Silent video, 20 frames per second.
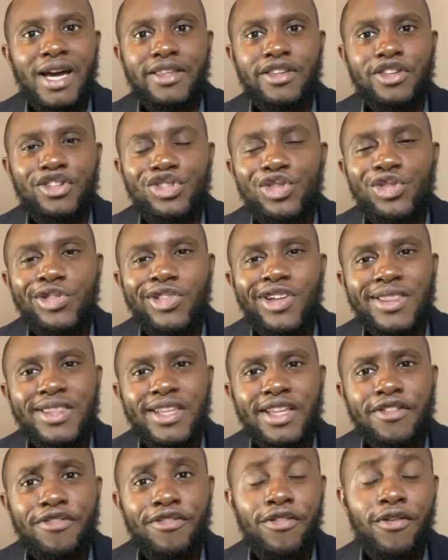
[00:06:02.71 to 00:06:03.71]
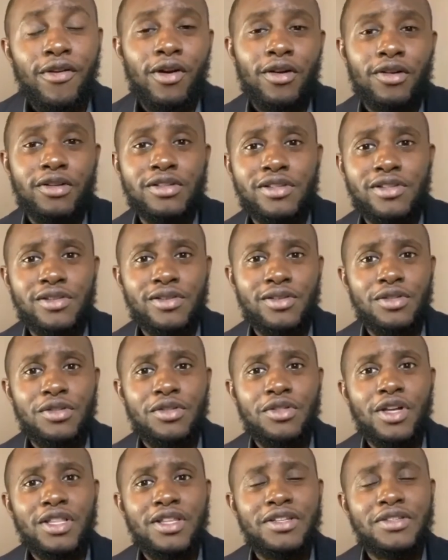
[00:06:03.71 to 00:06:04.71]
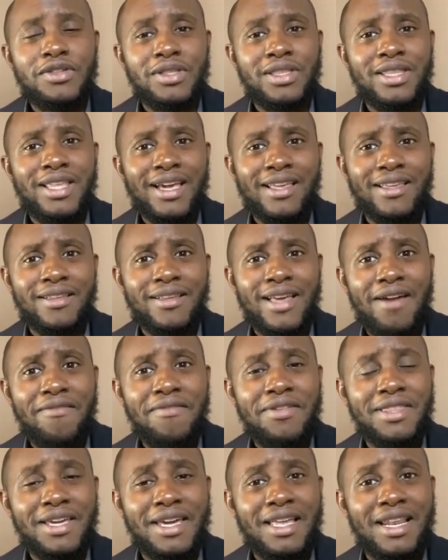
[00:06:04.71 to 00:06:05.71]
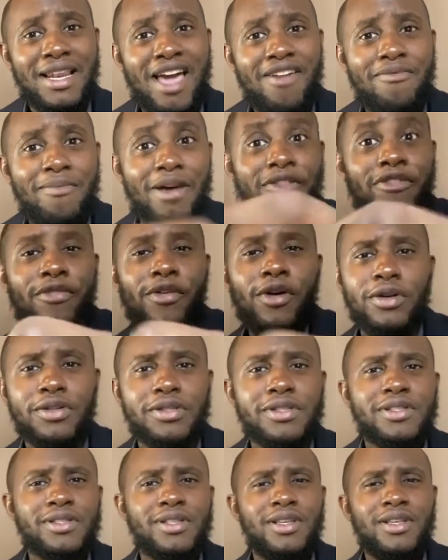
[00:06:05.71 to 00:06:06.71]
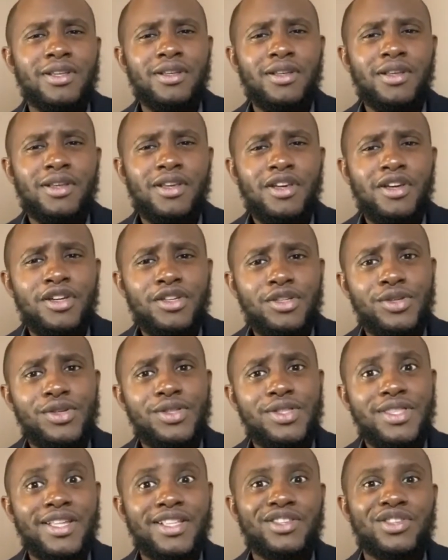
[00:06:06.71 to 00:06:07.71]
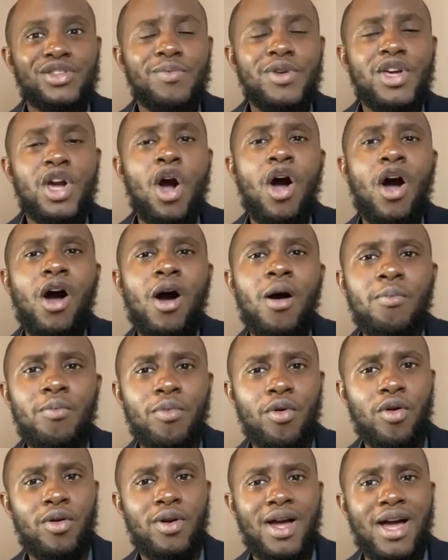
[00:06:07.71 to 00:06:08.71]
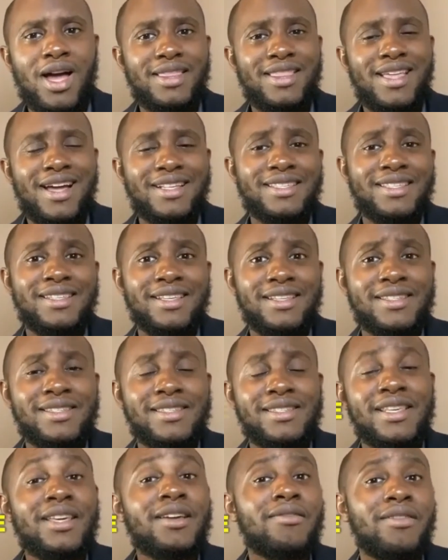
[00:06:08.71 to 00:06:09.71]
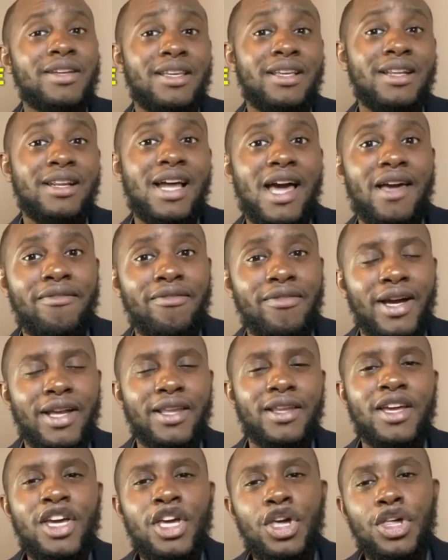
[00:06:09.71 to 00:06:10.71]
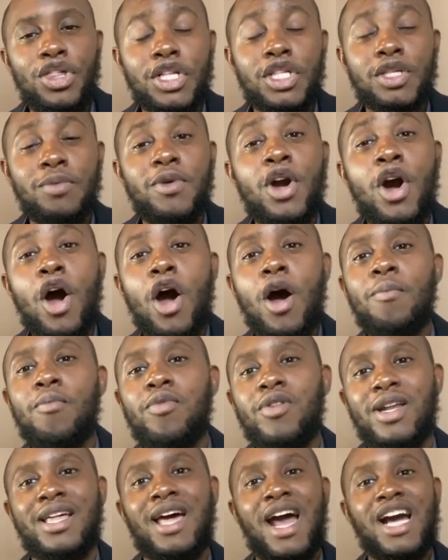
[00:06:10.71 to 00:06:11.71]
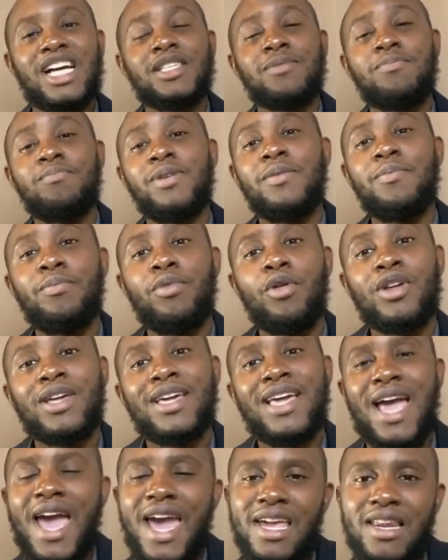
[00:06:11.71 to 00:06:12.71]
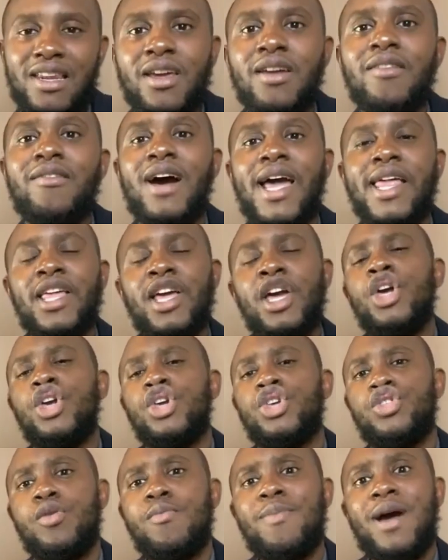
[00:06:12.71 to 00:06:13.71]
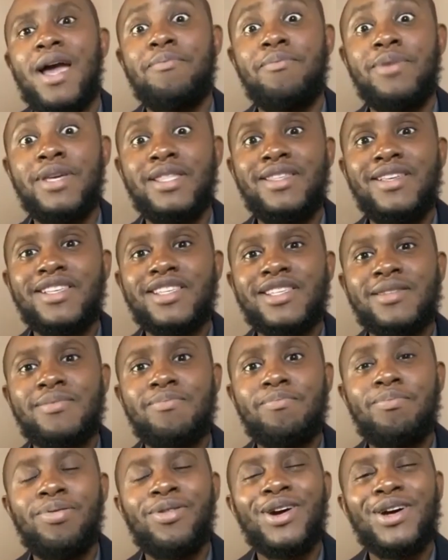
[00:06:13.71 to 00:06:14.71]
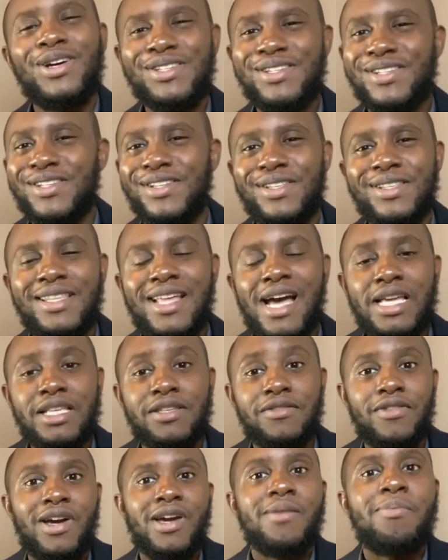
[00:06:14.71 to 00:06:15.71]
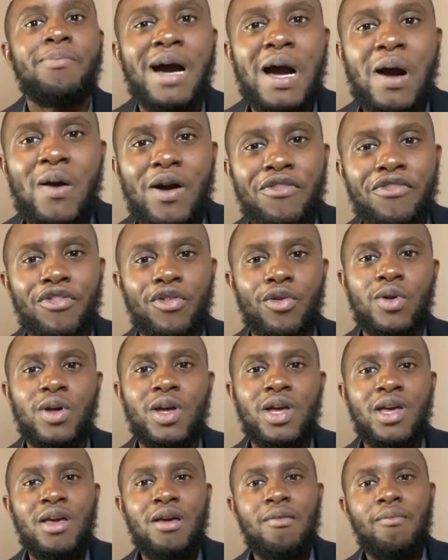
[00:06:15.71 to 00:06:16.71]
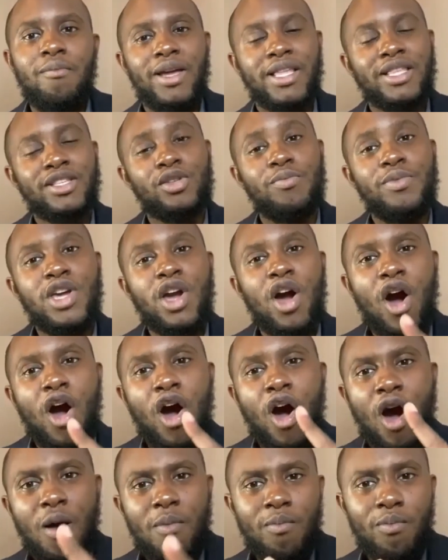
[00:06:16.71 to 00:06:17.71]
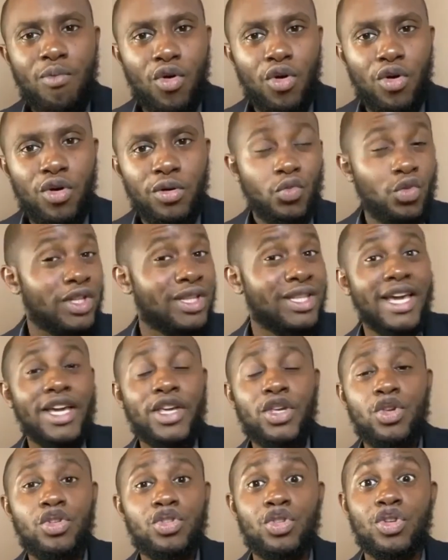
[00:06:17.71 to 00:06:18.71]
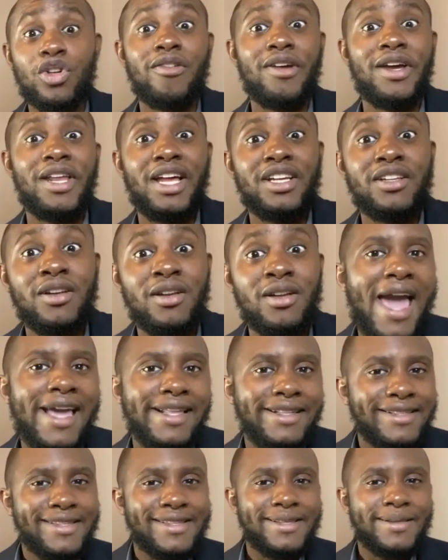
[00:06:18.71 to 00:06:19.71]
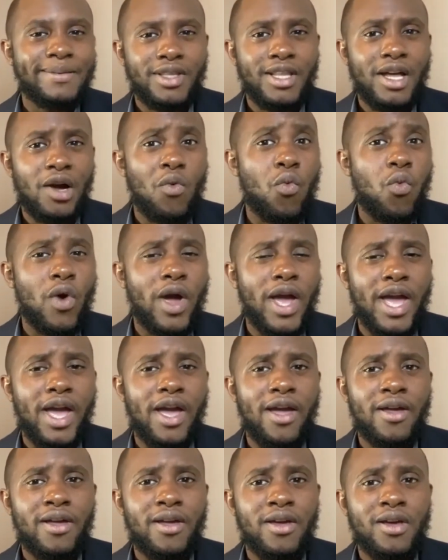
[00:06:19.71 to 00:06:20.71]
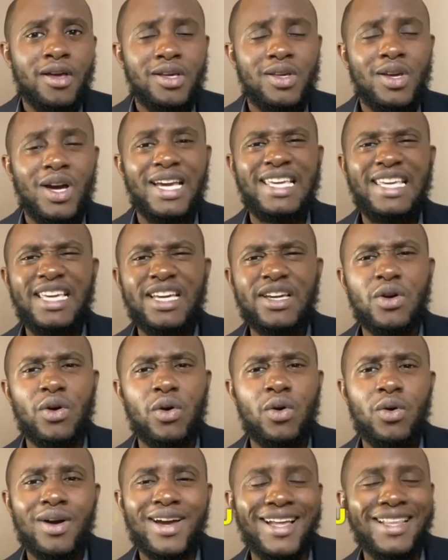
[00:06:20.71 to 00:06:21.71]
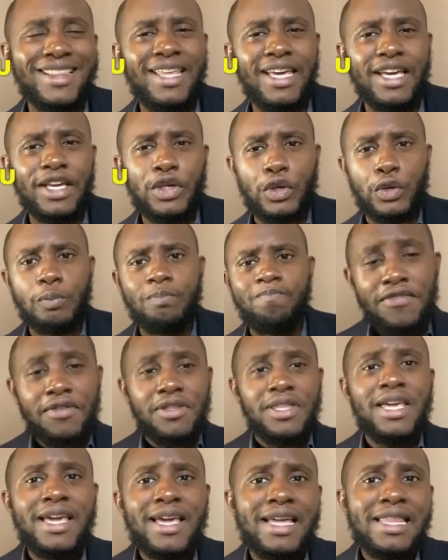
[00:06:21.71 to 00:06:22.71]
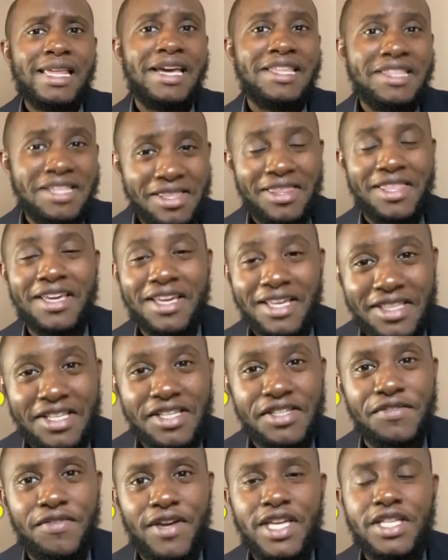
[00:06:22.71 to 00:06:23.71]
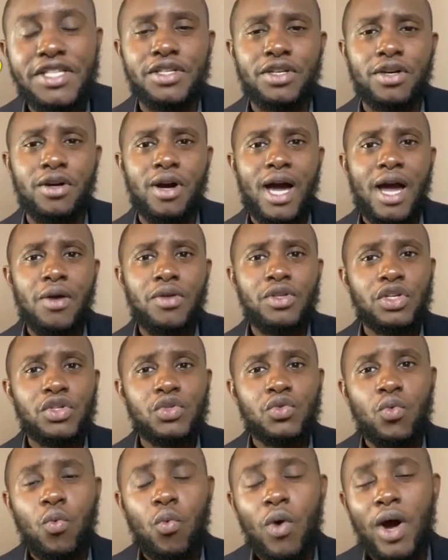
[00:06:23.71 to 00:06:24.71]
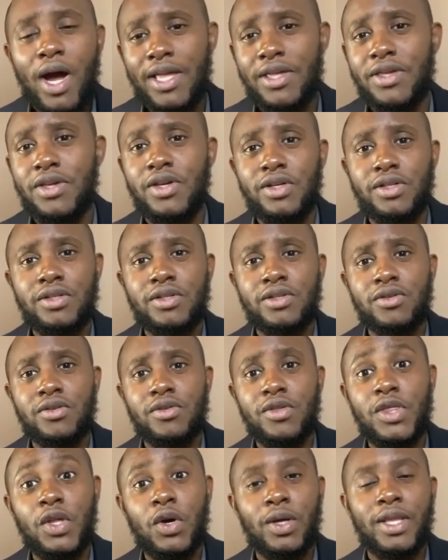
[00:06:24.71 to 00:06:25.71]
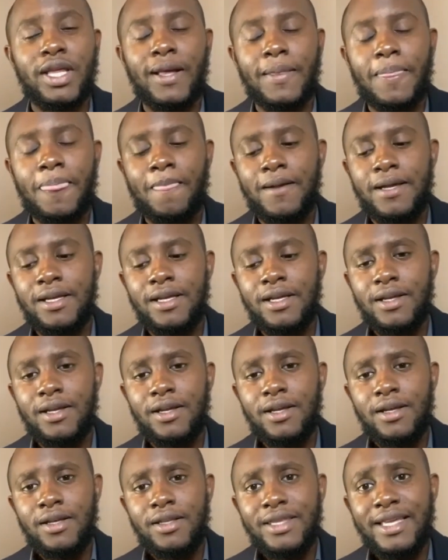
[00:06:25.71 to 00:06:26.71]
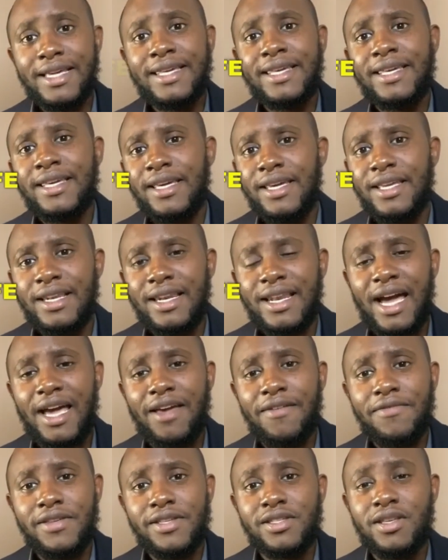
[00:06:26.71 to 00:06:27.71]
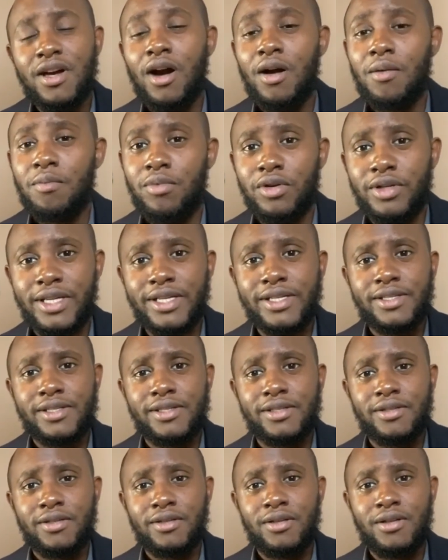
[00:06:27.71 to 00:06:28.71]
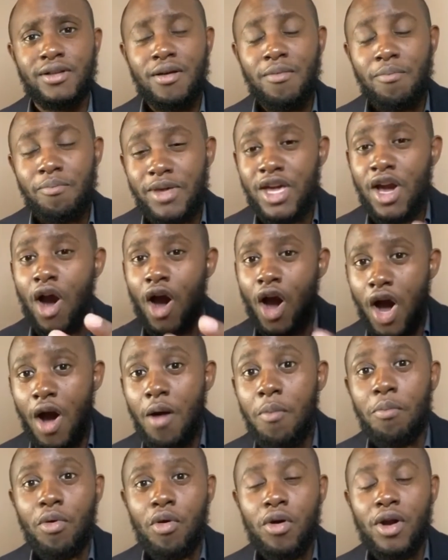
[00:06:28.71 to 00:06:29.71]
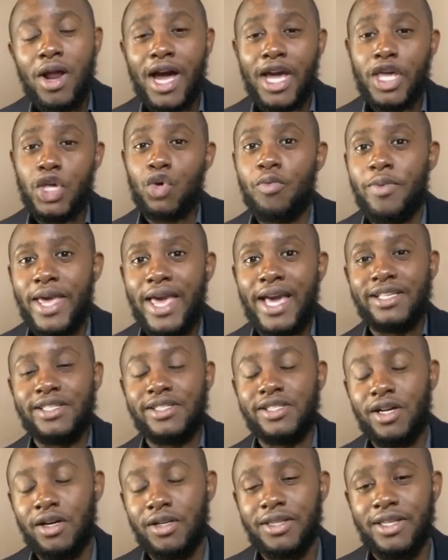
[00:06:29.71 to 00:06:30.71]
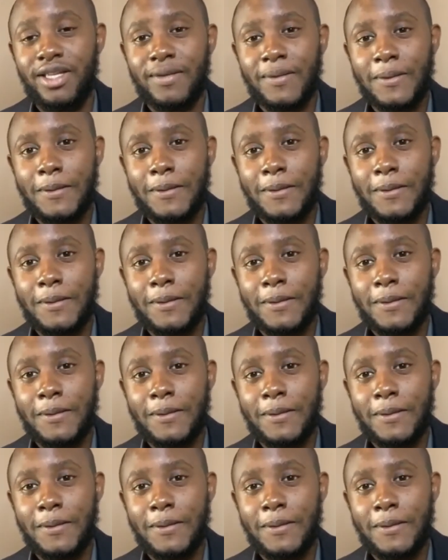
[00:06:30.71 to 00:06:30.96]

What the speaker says: You do not need force. You do not need to take everything in life by force. You need to be humble, and that's a secret in life, right? You need to be humble and ask people kindly, right? You might be this person that is very powerful, but to be humble will take you to greater heights than where your ego can take you. If you didn't get anything in this video, I just want you to know that the key in life is humbleness. Be humble and you'll be exalted.